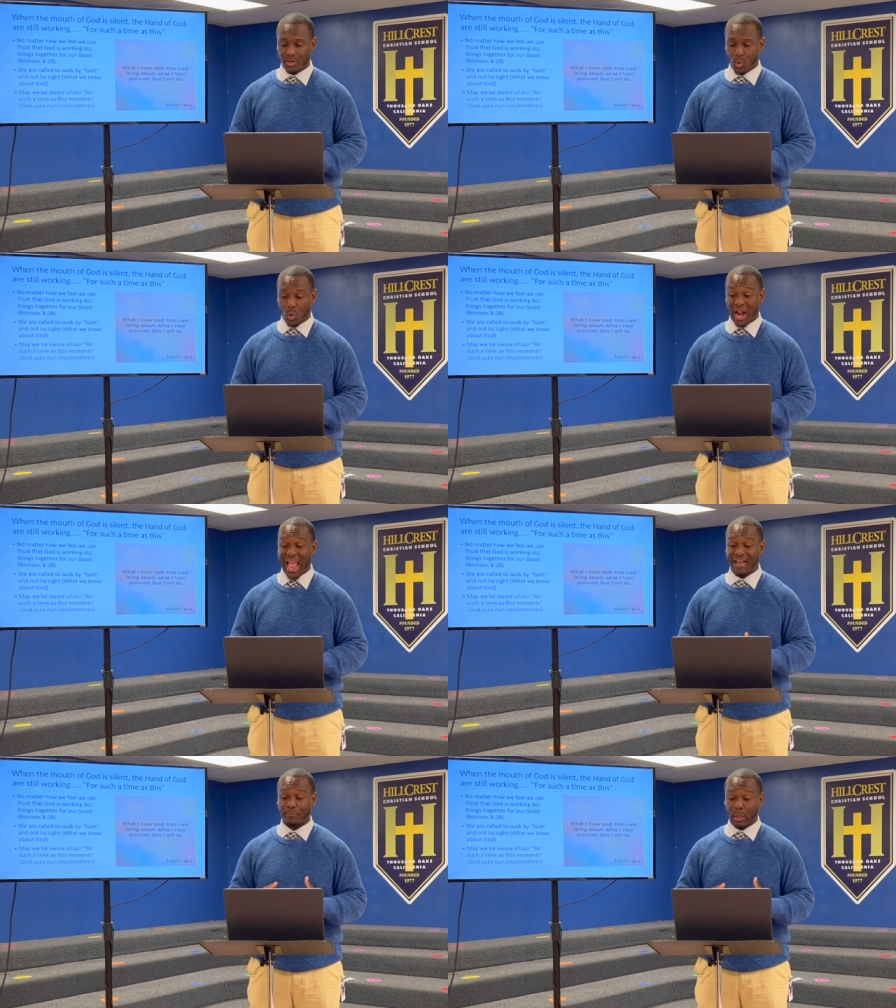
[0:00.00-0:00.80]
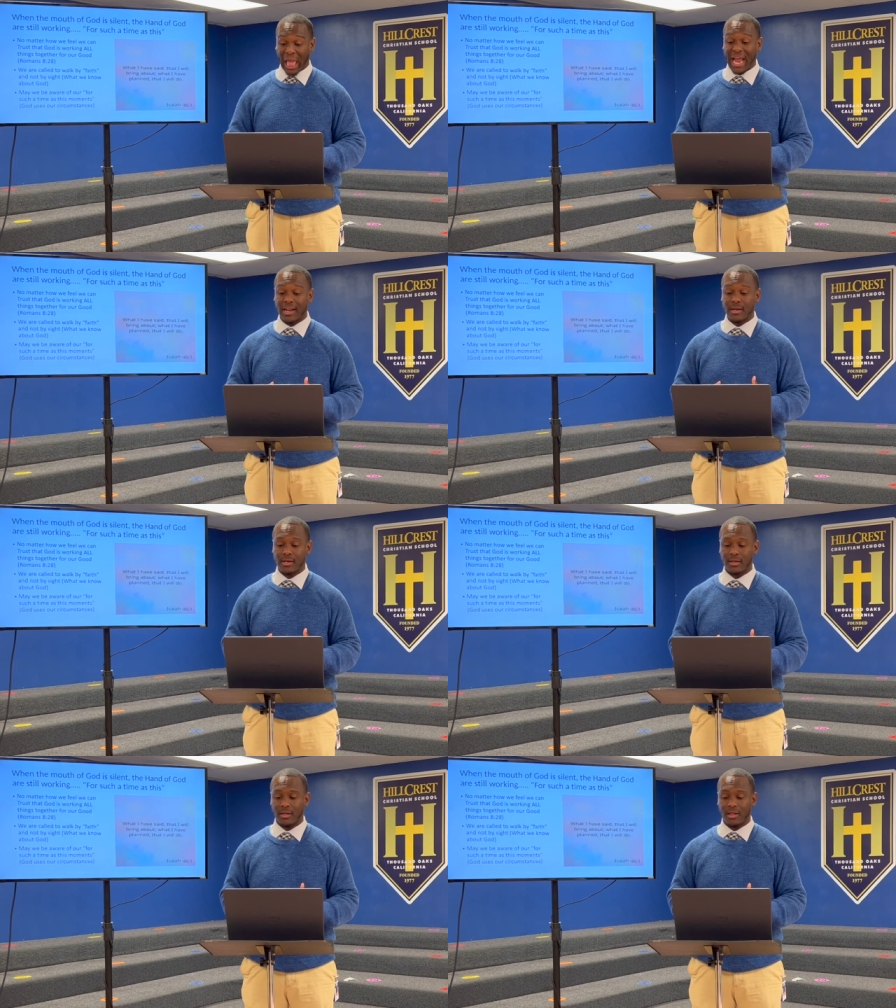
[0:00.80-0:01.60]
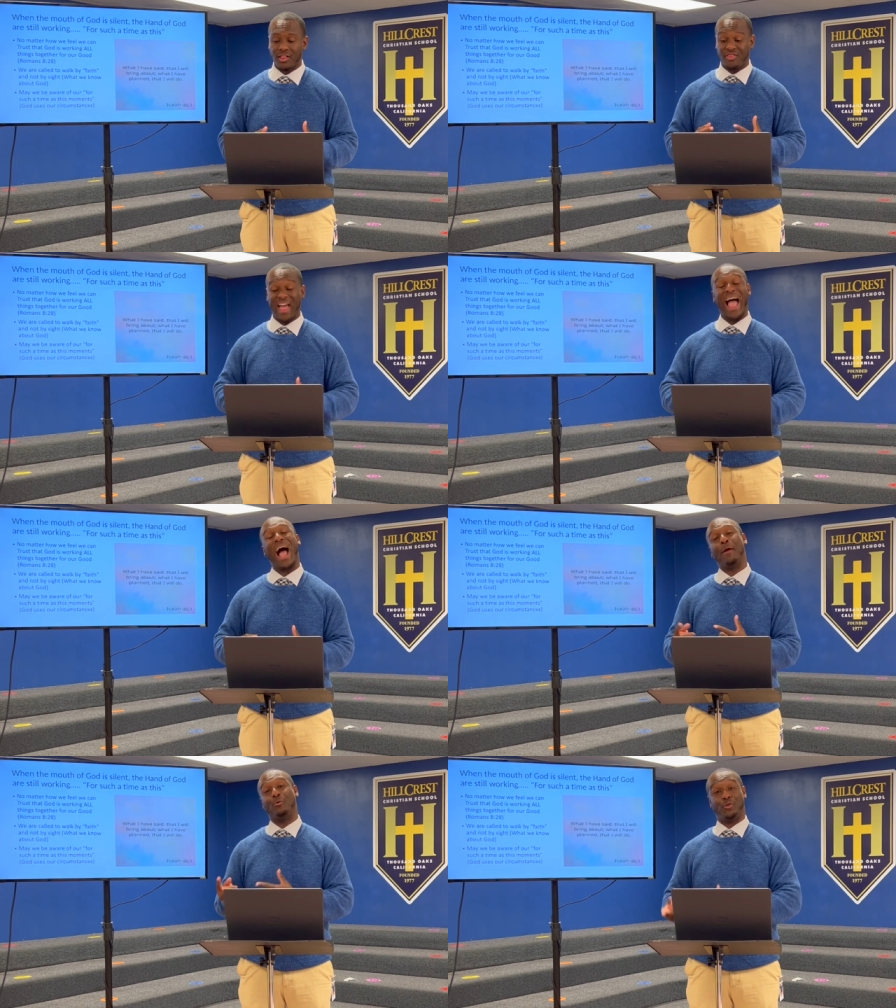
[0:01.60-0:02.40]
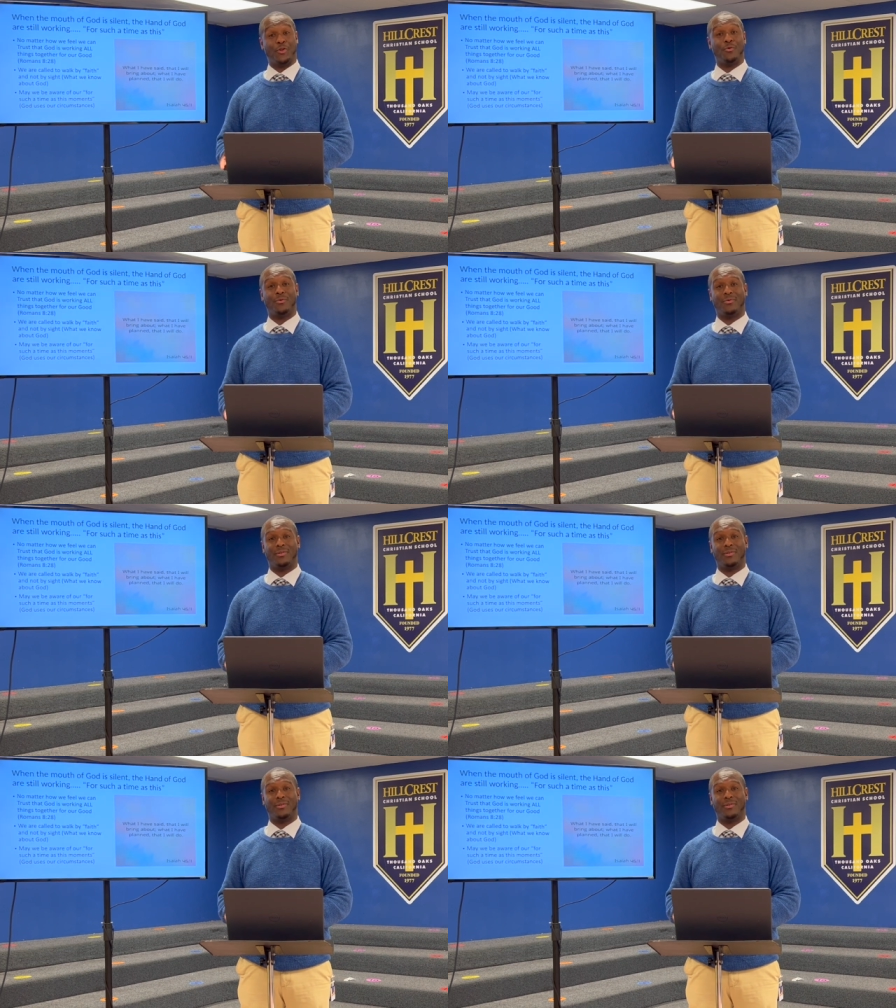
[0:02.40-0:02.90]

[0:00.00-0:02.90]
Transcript: What I have planned, that I will do.